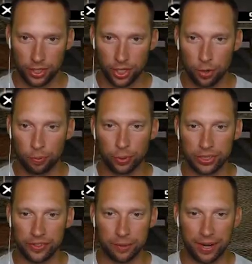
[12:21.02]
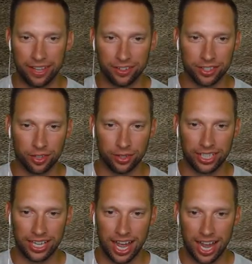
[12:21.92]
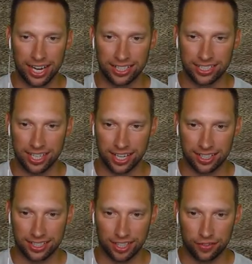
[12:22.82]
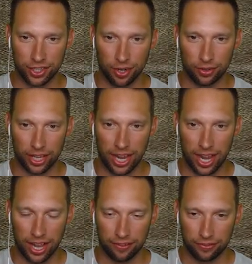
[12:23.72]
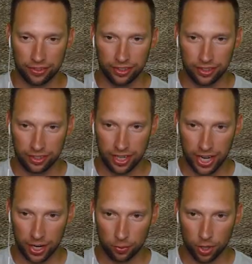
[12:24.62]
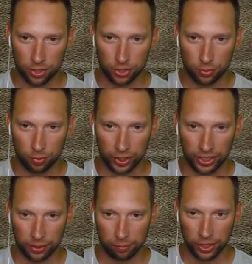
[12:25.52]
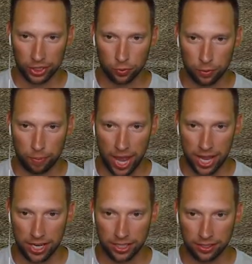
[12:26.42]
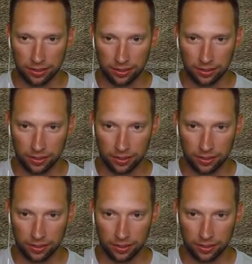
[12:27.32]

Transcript: We're going to go prevent, man. There's only nine seconds left to go in the half. And we're also bringing the blitz with pain.